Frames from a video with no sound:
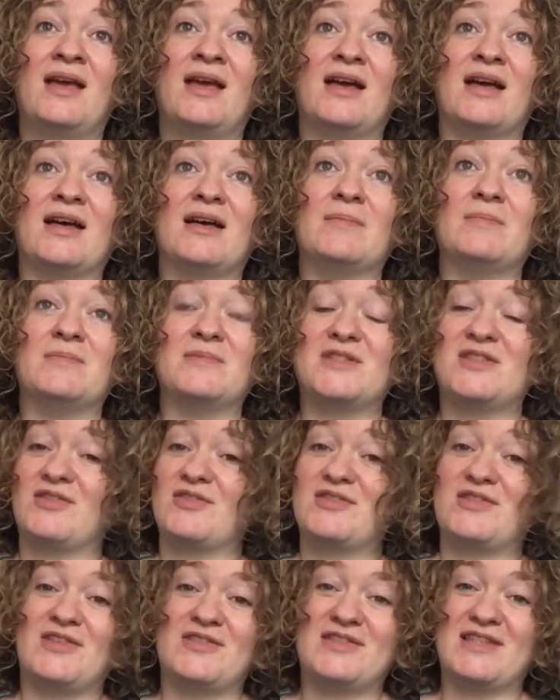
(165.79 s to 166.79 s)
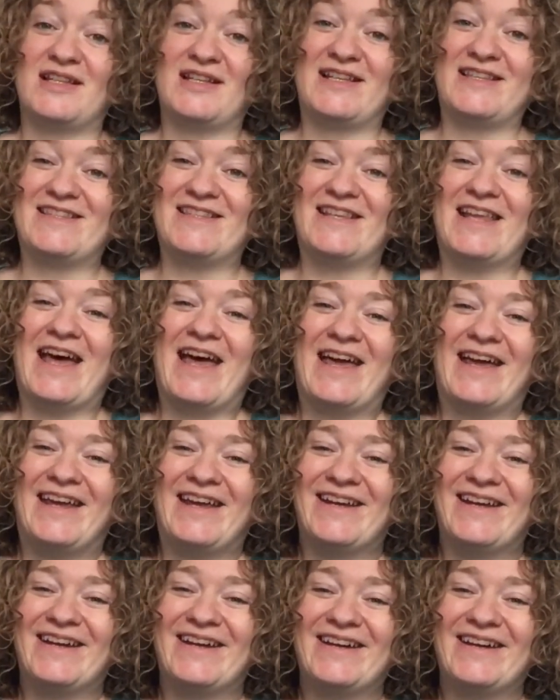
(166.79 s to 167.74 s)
It's not so sunny today.